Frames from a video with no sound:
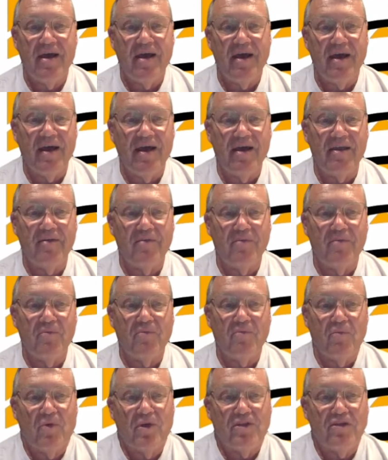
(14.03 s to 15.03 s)
And
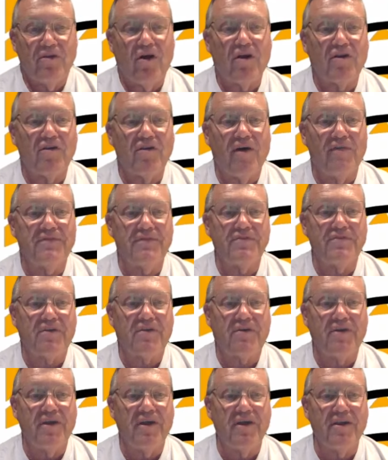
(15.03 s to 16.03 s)
we talked off the
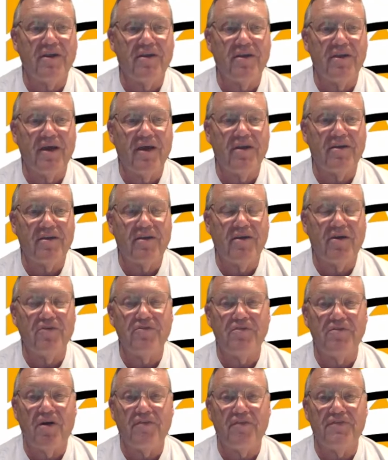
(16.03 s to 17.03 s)
screen, and
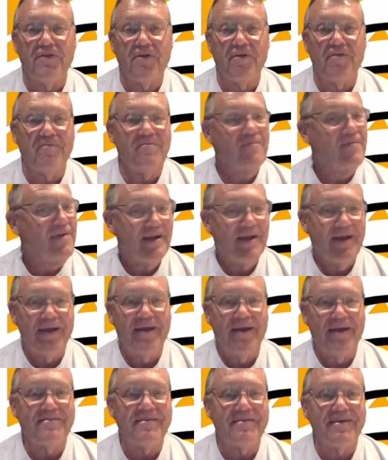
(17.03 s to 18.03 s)
Coach Uffner,
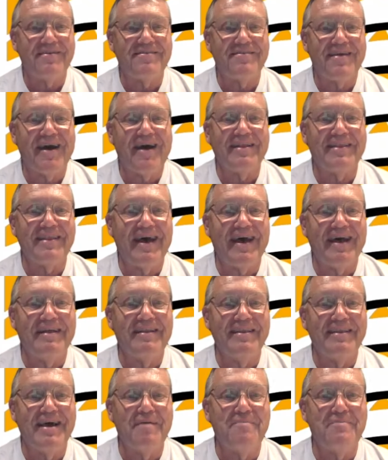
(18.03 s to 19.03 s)
he's got
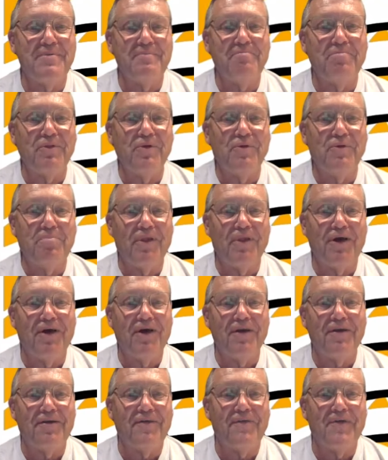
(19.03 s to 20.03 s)
that Lebanon blue
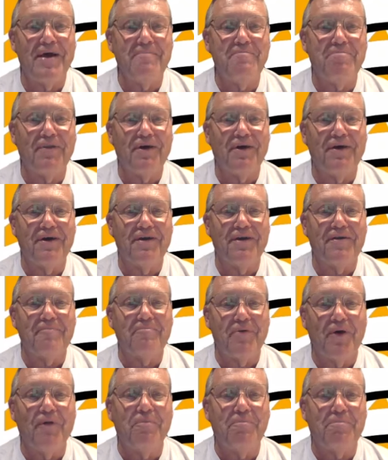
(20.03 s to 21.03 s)
blood or red blood or
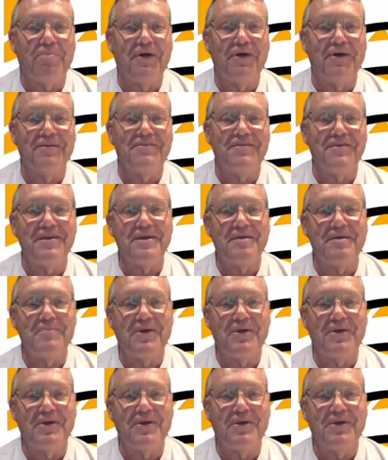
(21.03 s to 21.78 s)
both bloods in him.